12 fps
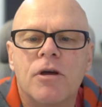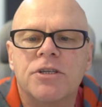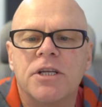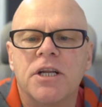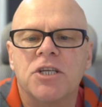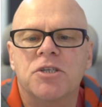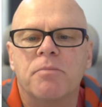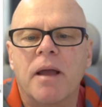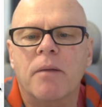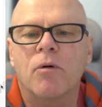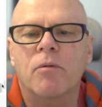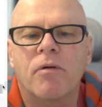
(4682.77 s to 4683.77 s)
13-inch
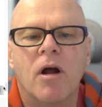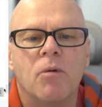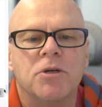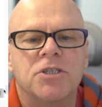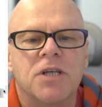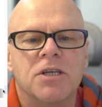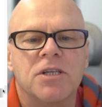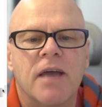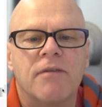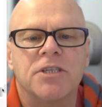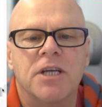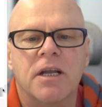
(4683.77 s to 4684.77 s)
MacBook Pro, which
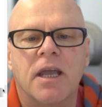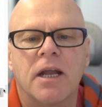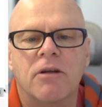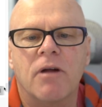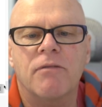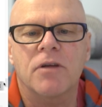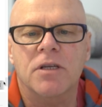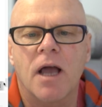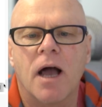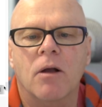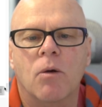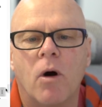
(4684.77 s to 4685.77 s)
doesn't have a dedicated graphics
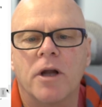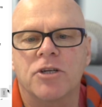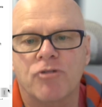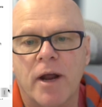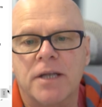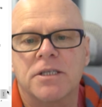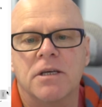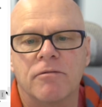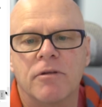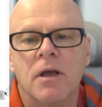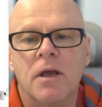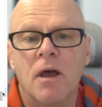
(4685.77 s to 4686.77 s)
card, quite
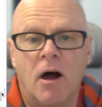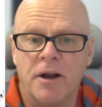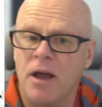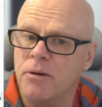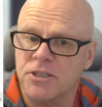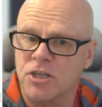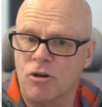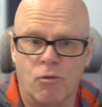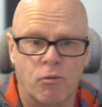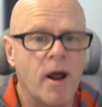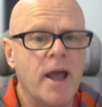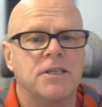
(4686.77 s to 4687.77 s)
attractive. I know it's a
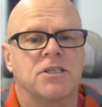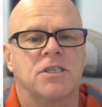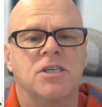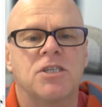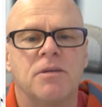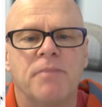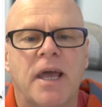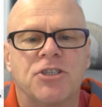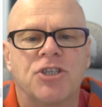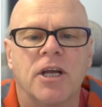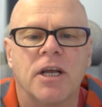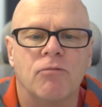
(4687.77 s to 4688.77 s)
great system,
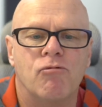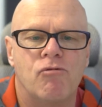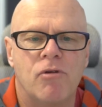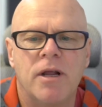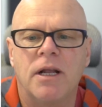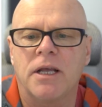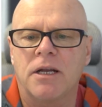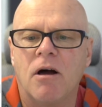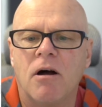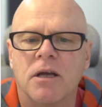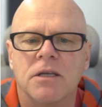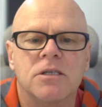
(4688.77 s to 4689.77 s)
that Gene. Really
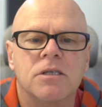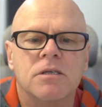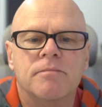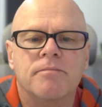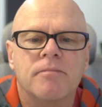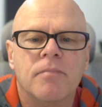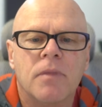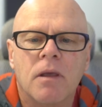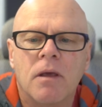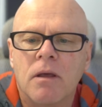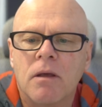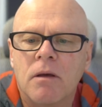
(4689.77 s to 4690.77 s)
nice.
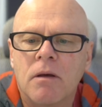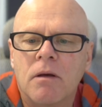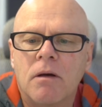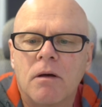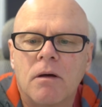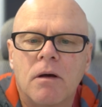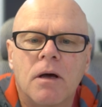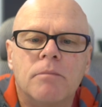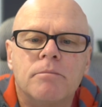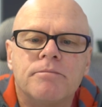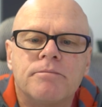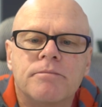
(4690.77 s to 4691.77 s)

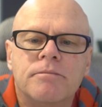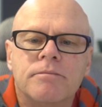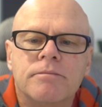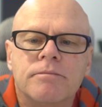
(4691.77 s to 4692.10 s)
Um,